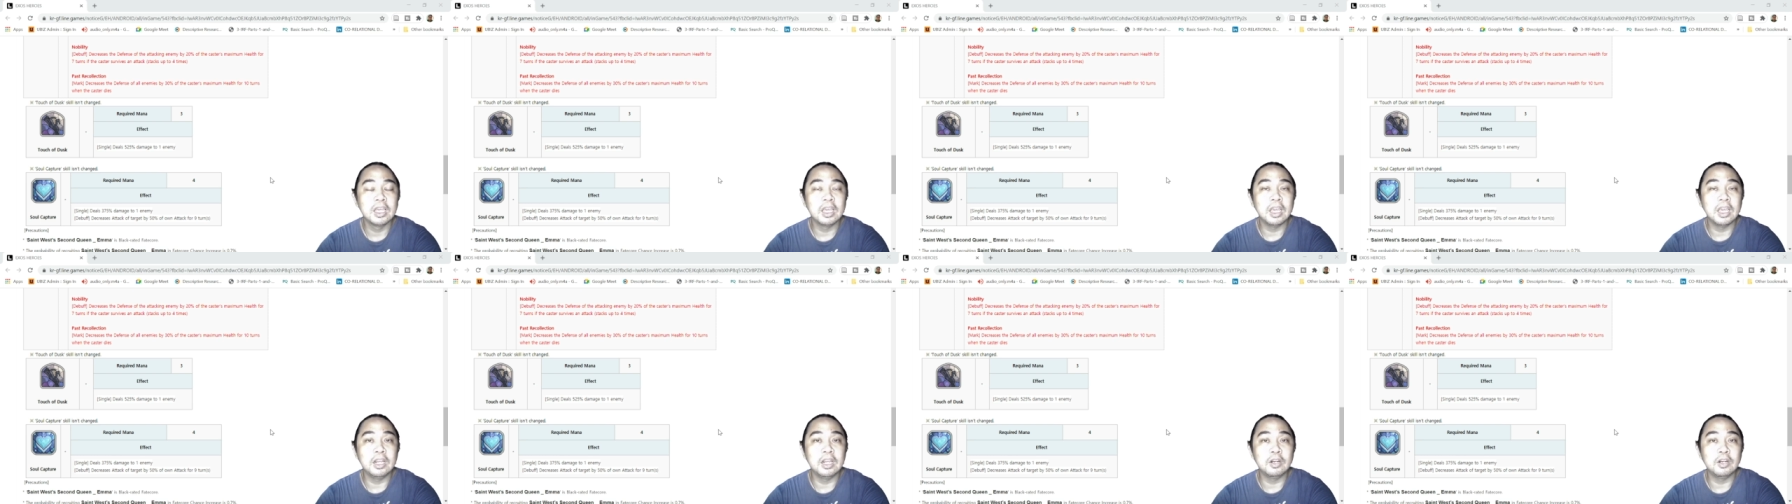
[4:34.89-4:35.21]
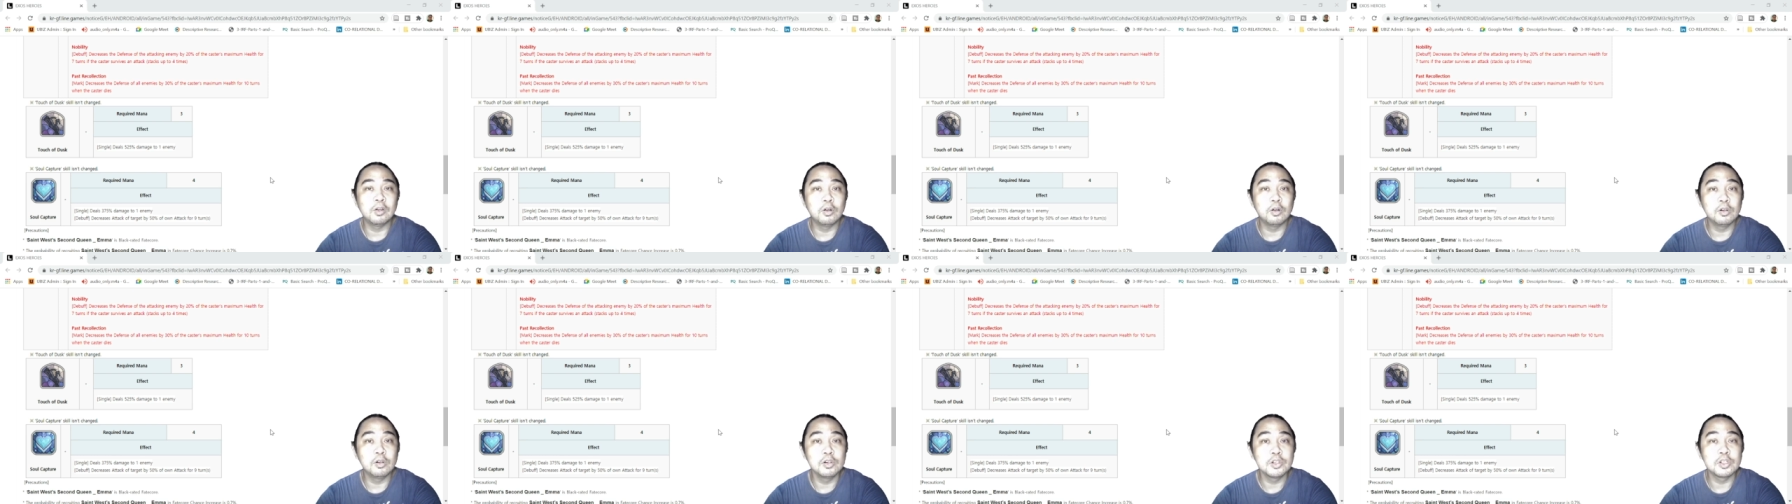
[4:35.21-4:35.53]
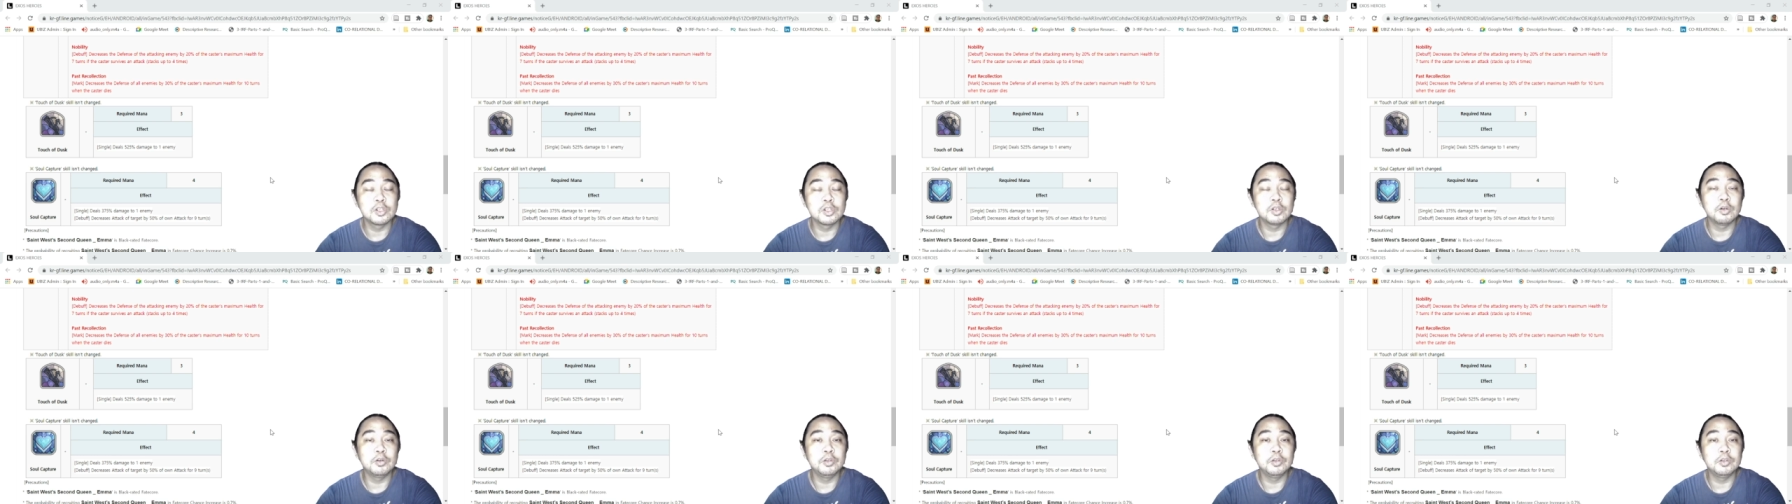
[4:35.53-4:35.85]
and
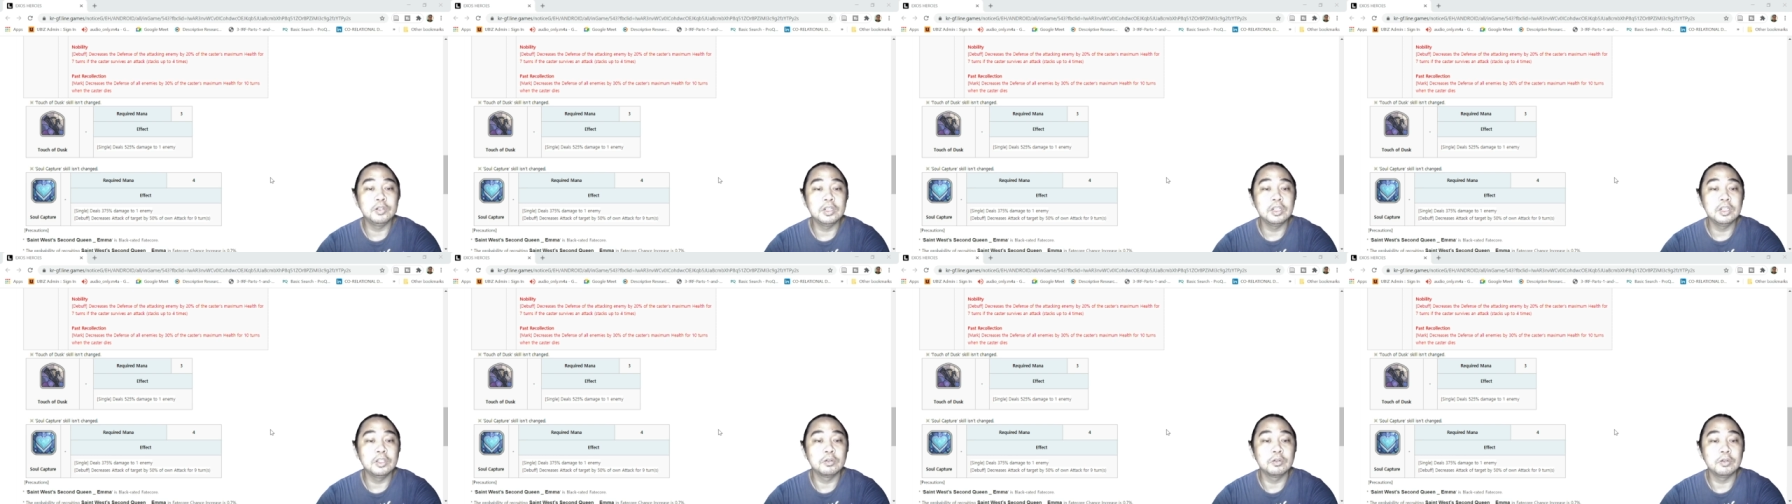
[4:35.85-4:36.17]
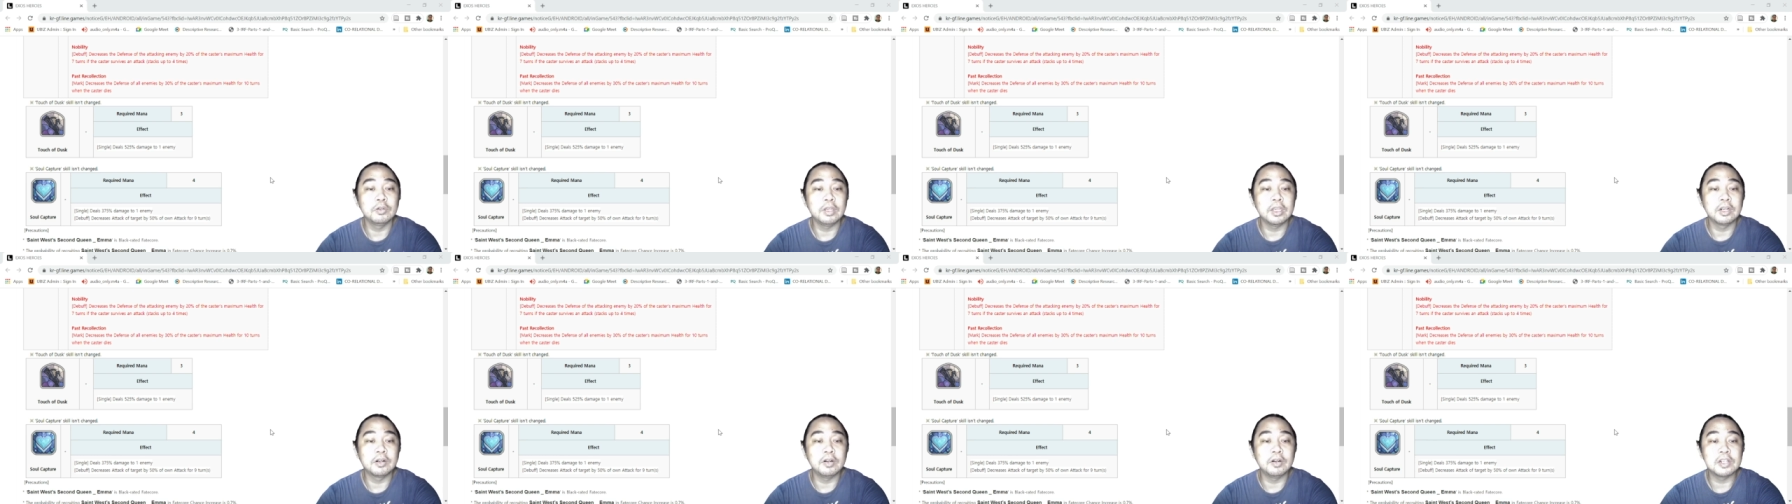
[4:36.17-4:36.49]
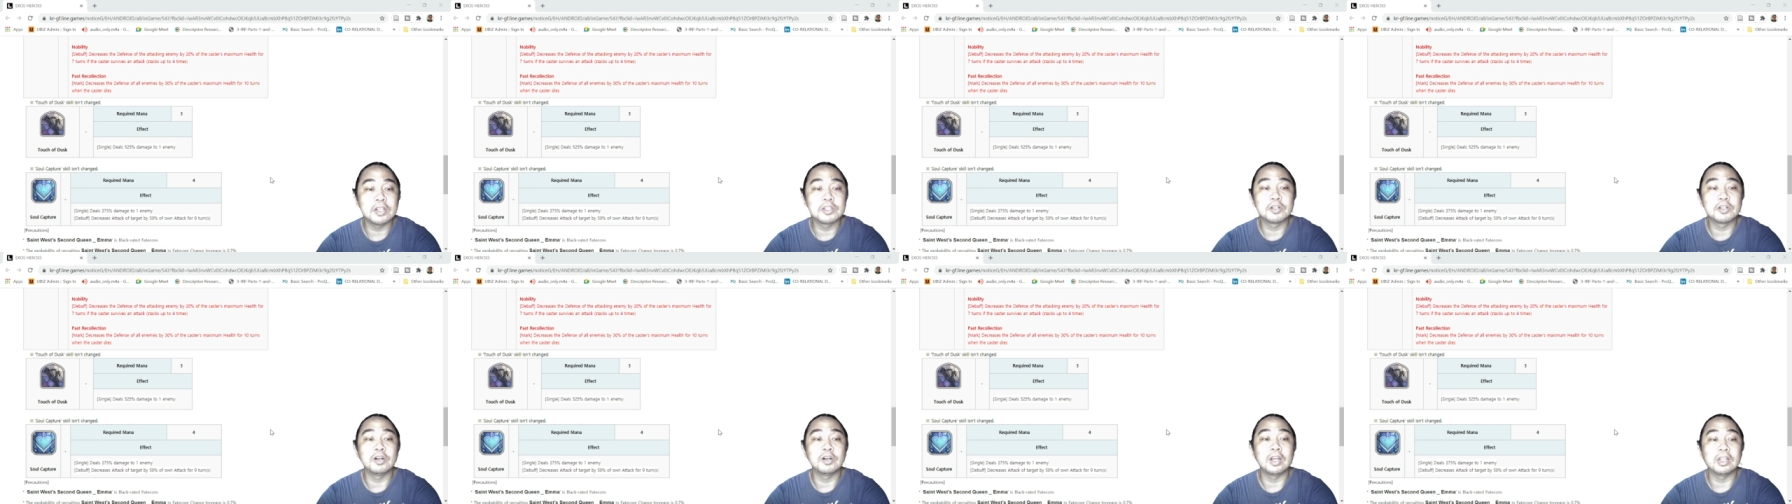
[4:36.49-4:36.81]
also you need to
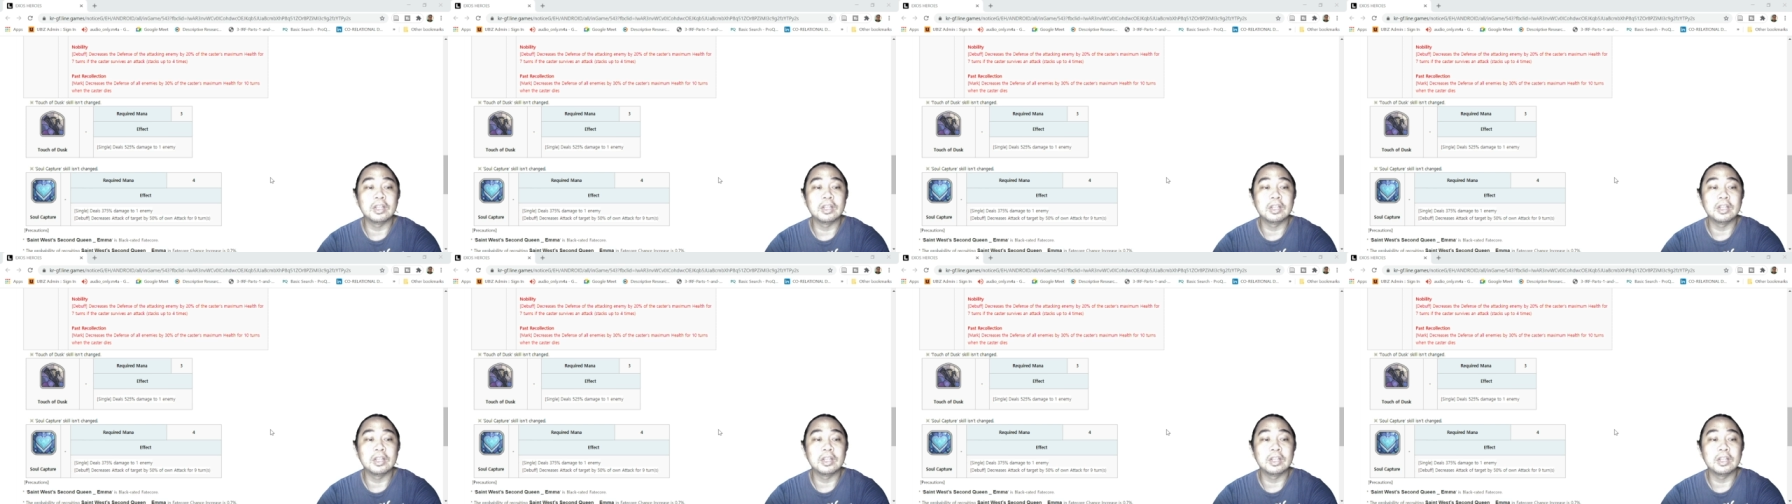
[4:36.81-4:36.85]
increase her